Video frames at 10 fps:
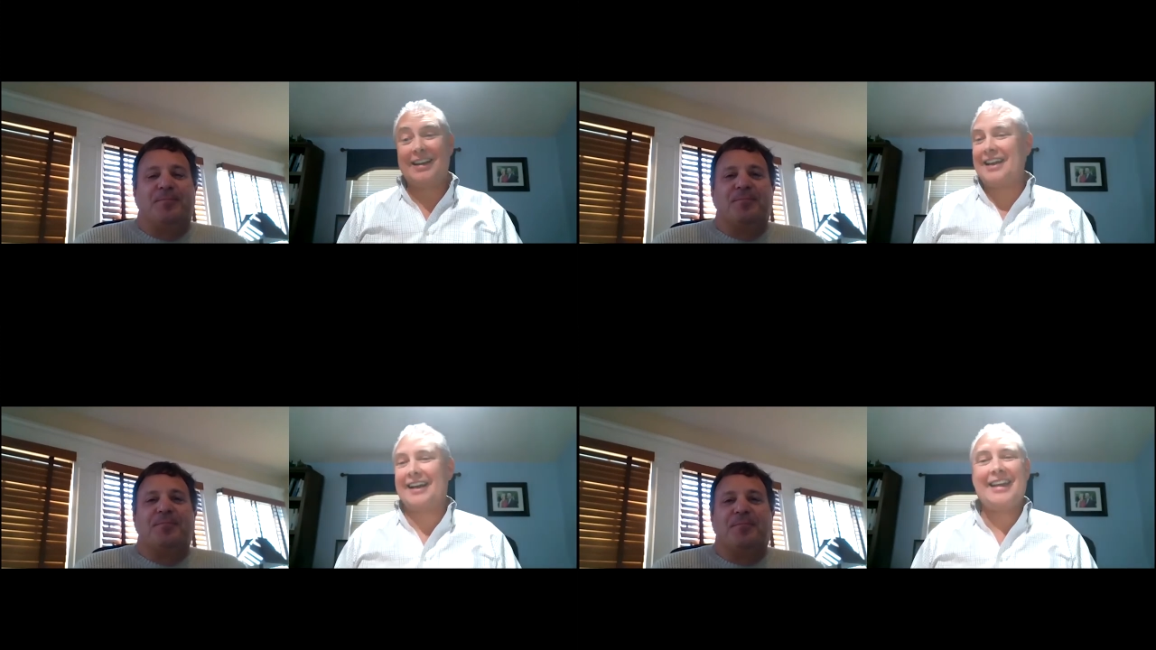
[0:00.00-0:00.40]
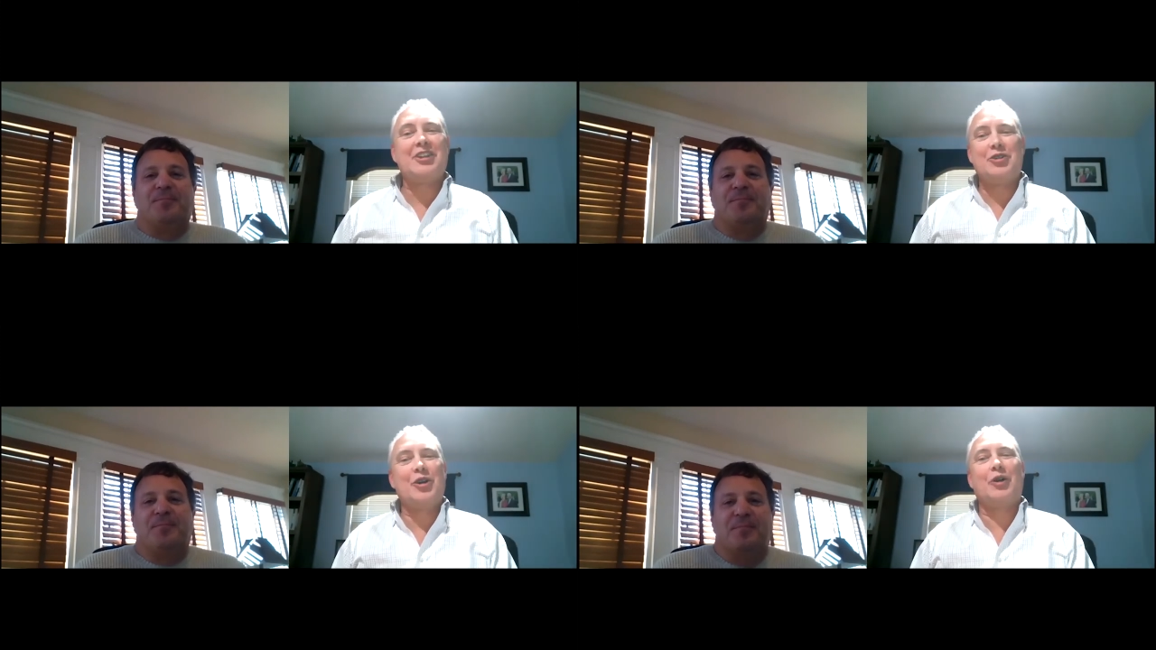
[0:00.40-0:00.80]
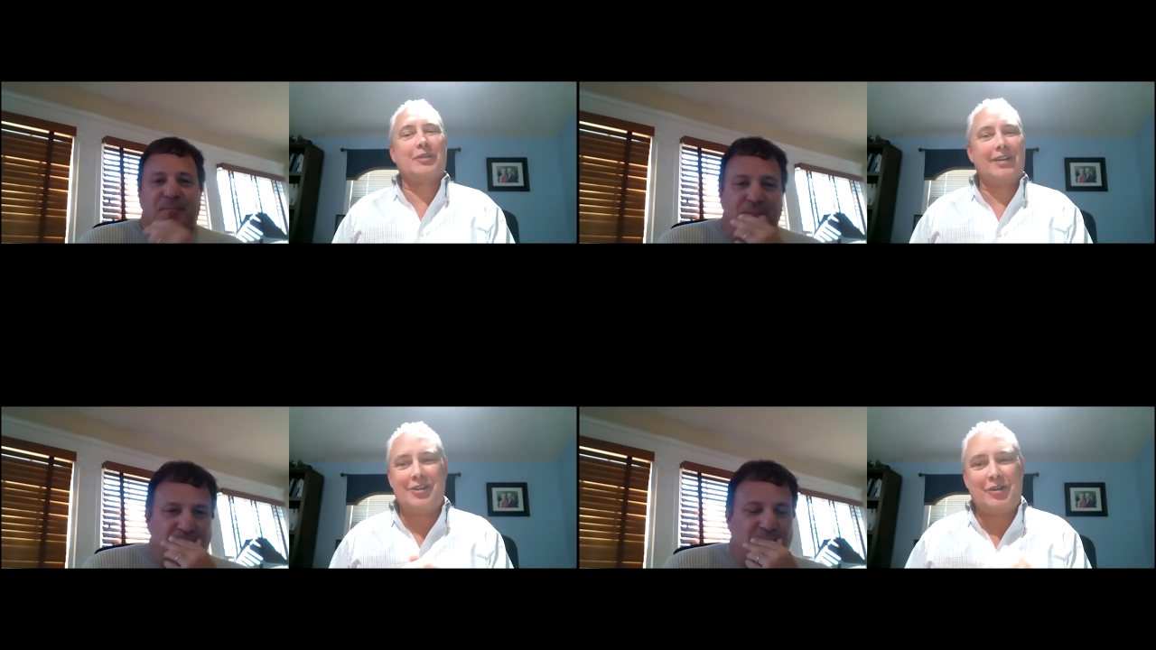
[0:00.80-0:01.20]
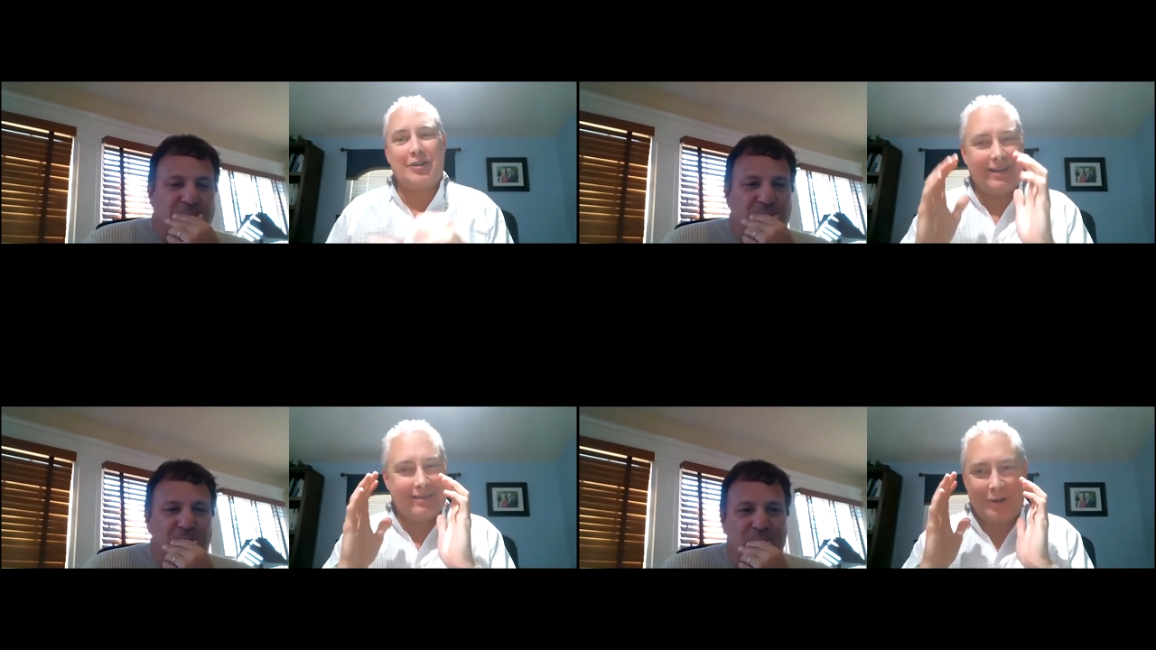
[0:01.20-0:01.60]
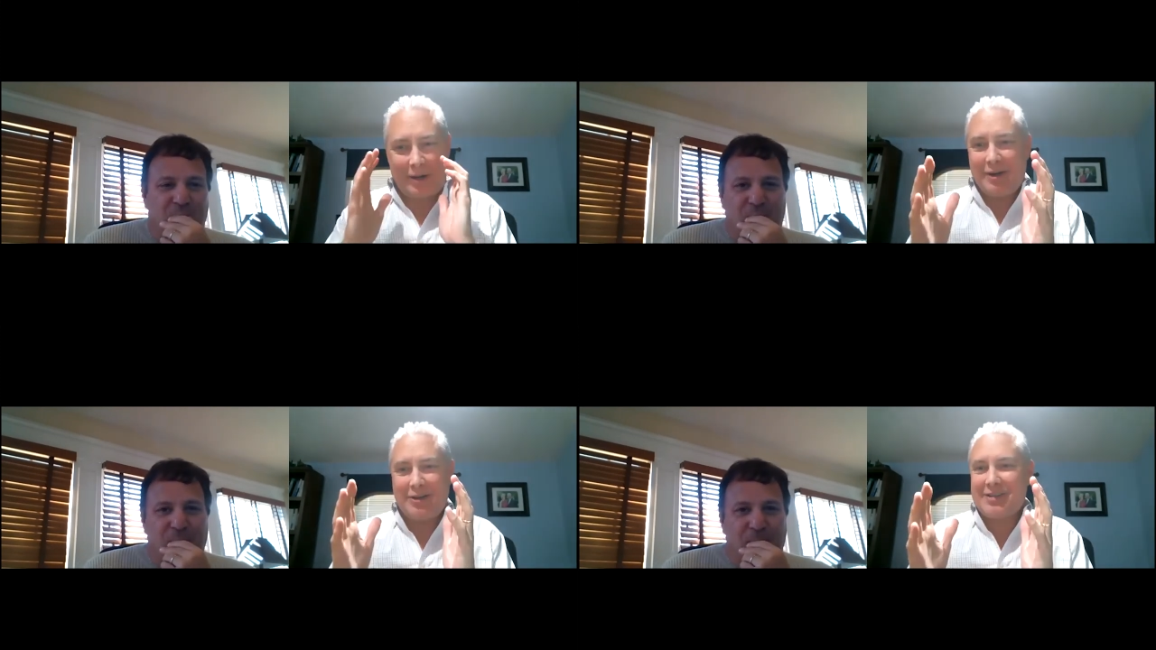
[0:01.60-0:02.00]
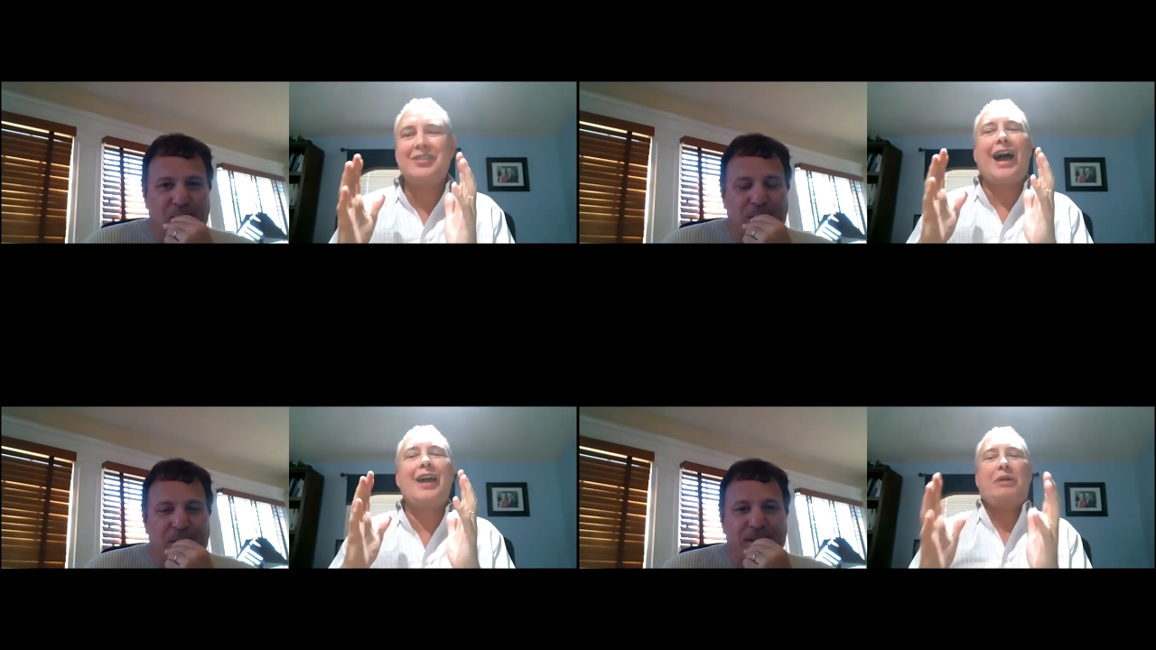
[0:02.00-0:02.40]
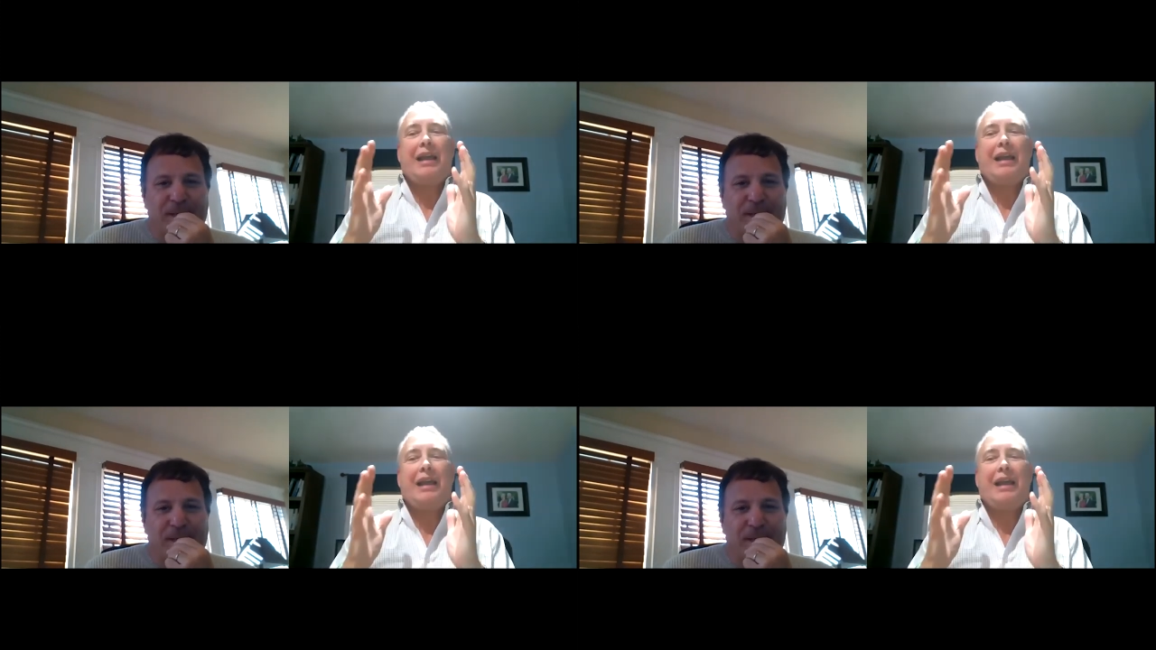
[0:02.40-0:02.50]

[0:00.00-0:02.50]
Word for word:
Speaker 1: again you don't you what i'm hearing you say is i don't